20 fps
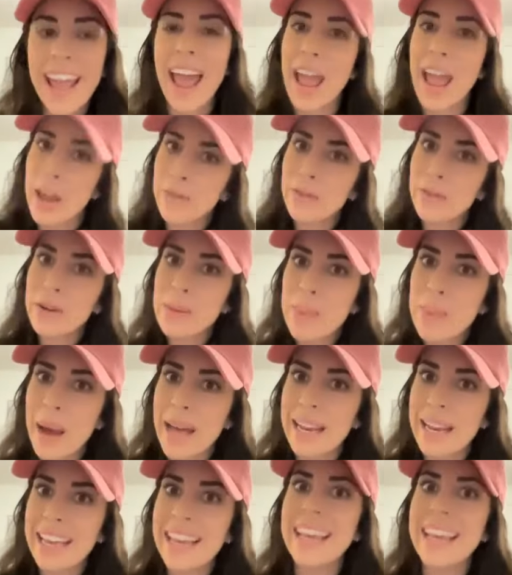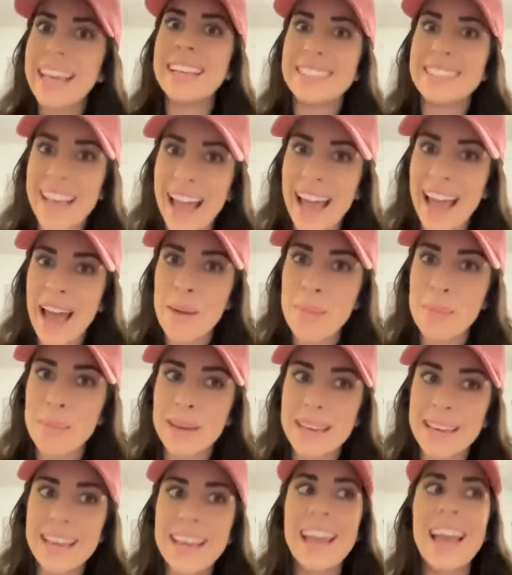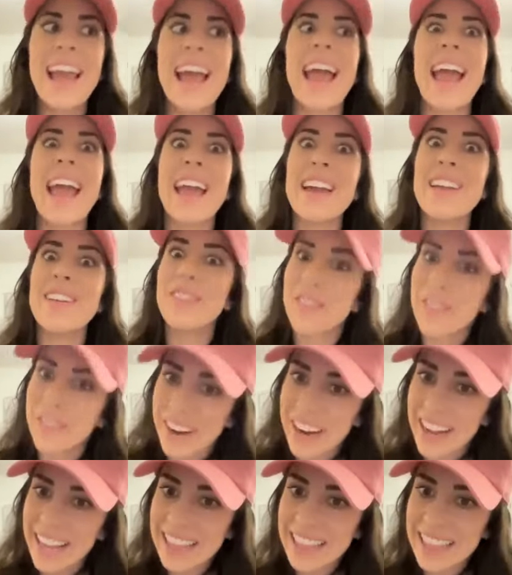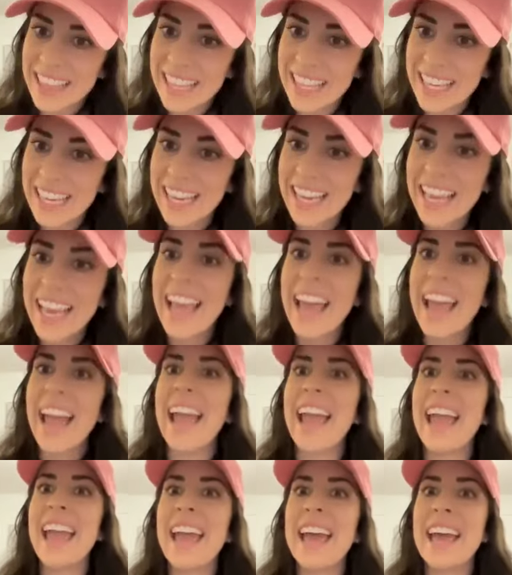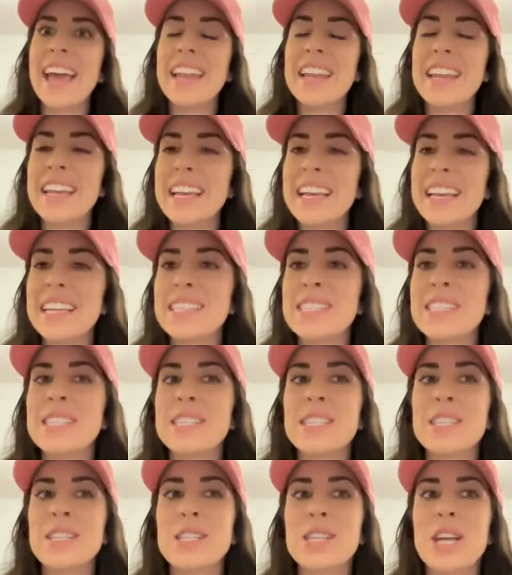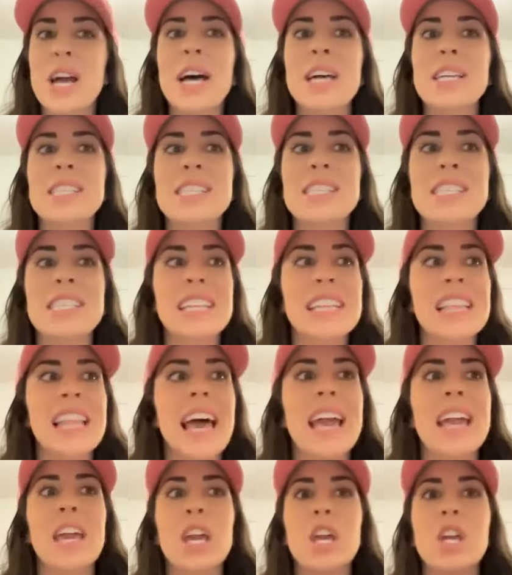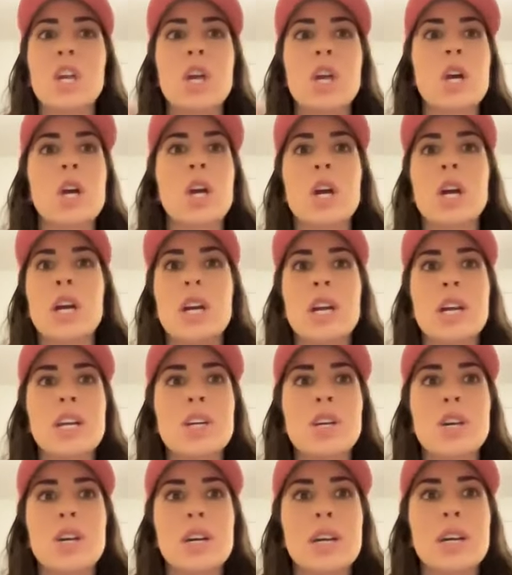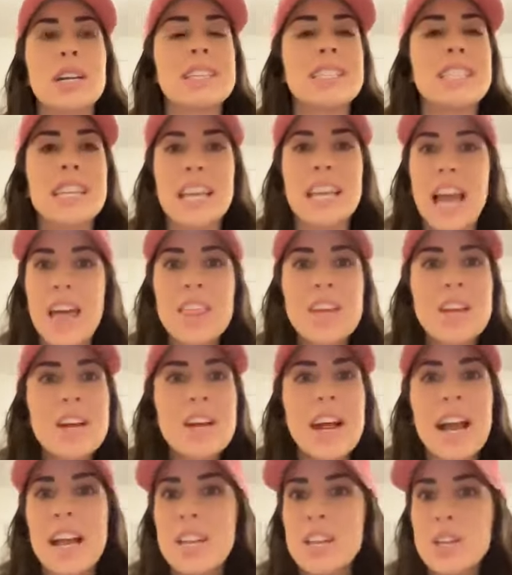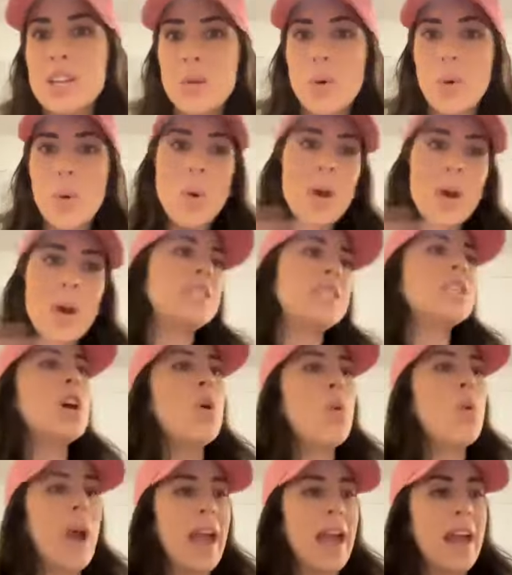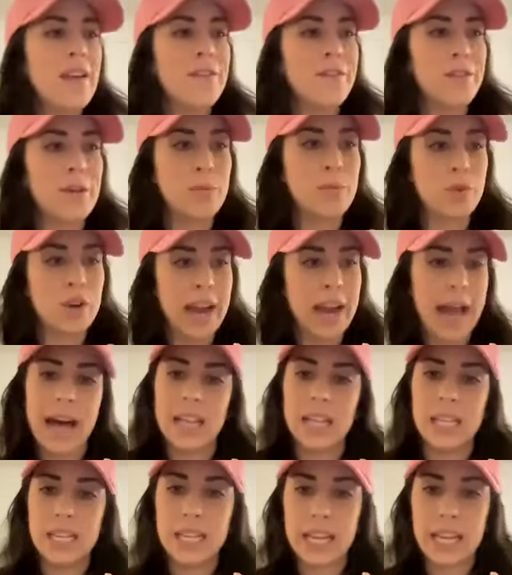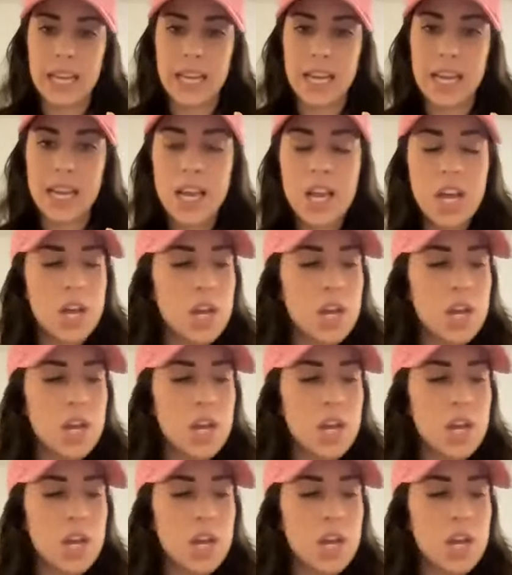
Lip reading: Everybody is happy and friendly, and it's just like you're together and you whisk away from reality.